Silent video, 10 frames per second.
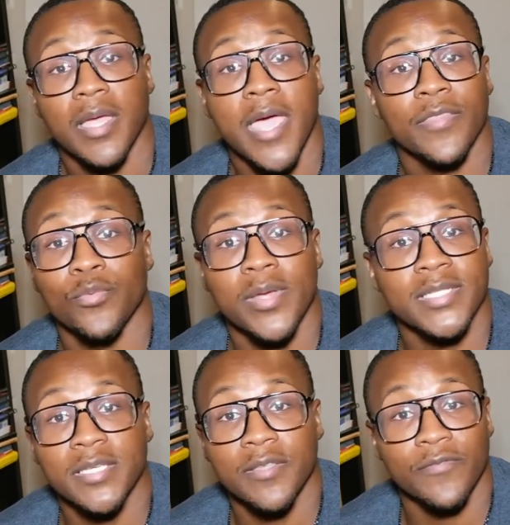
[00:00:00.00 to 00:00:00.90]
And the
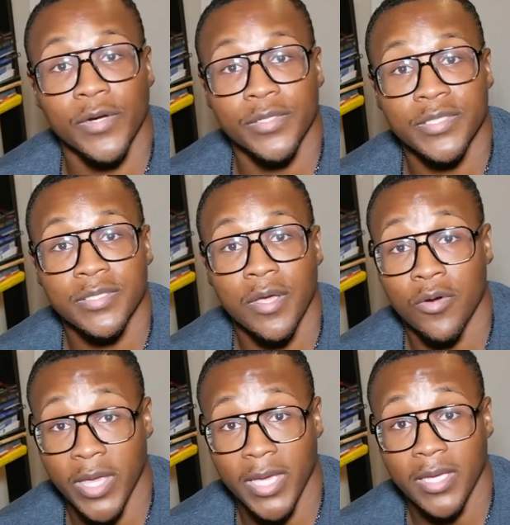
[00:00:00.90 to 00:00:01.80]
rest of the verse.
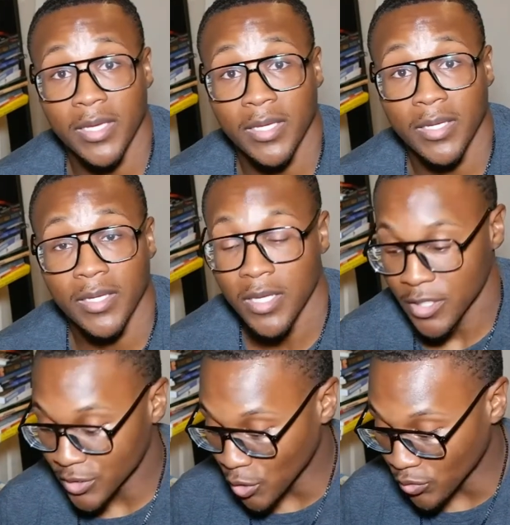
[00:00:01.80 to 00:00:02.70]
Okay?
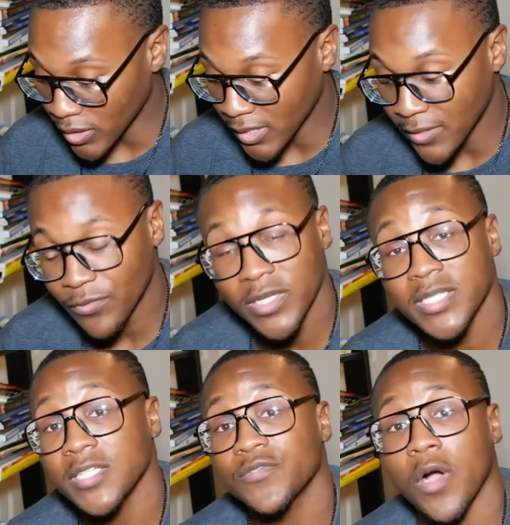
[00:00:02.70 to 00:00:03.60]
So
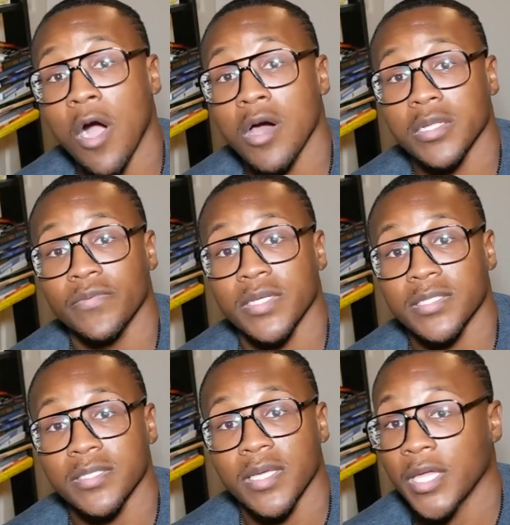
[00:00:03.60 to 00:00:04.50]
deliverance is for all of
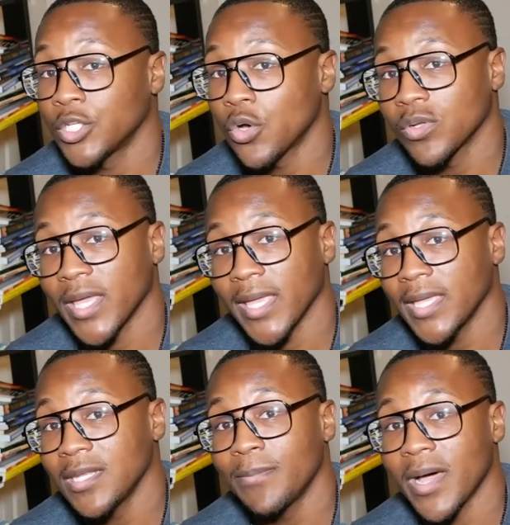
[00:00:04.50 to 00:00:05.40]
us. And don't let
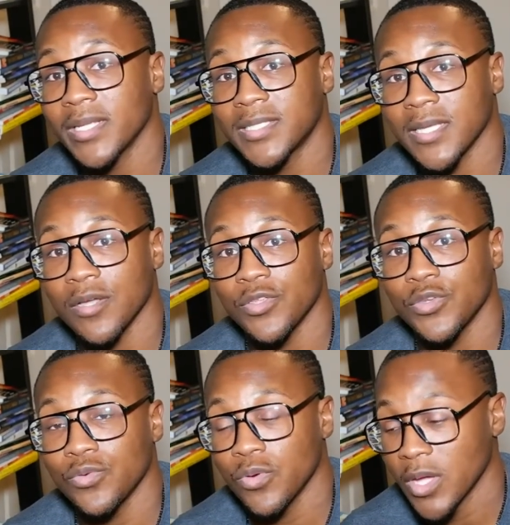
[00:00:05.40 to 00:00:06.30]
anybody tell
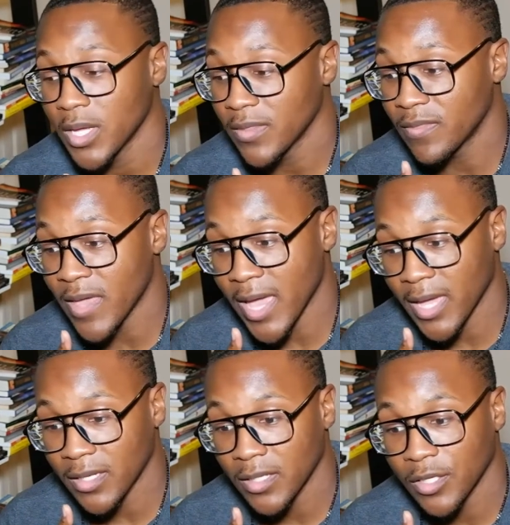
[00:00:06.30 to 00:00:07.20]
you
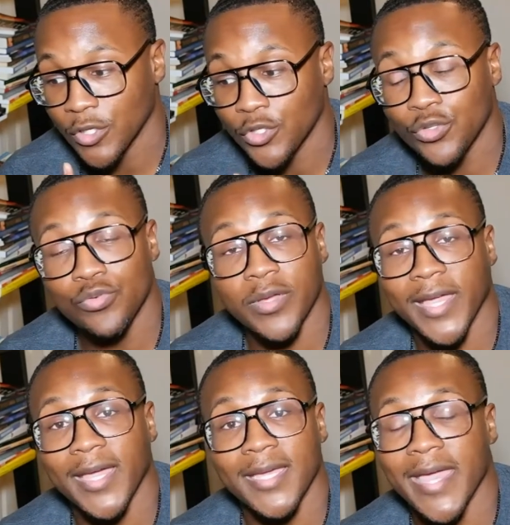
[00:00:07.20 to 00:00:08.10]
that you
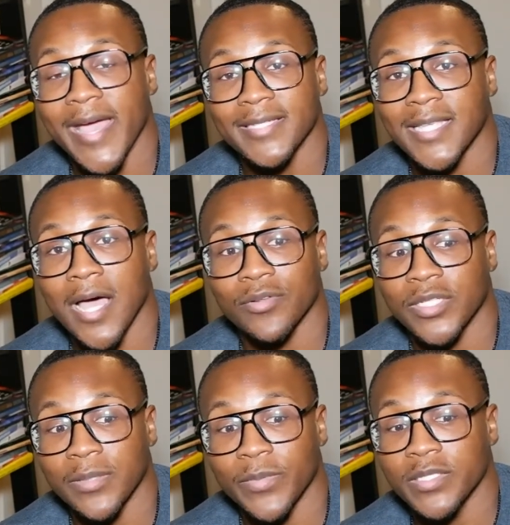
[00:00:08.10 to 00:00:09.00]
can't cast out
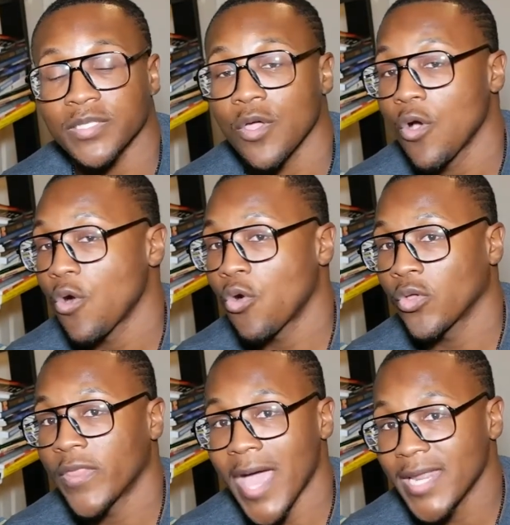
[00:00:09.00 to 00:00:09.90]
demons
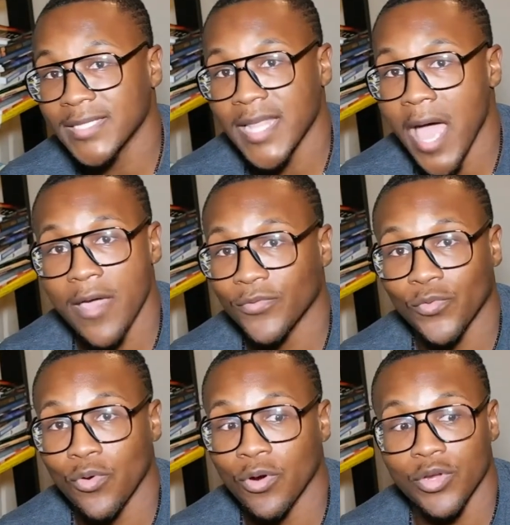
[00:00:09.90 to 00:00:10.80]
or that is not
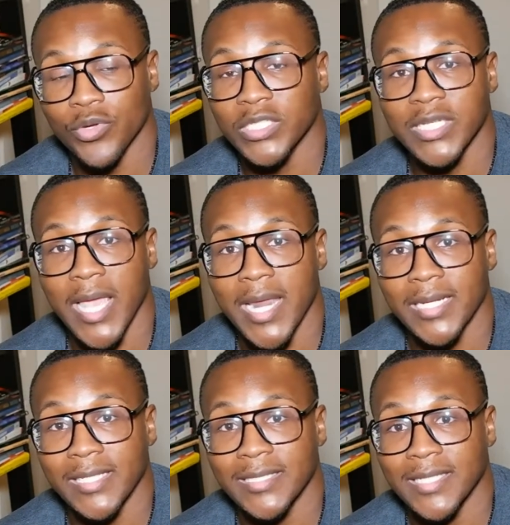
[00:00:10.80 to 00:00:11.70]
for
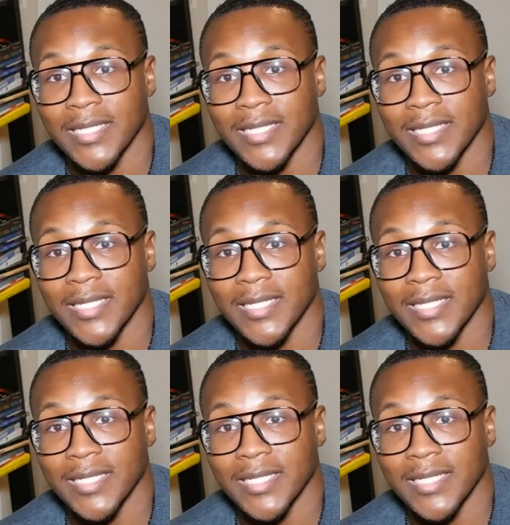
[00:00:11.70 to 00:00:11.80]
Christianity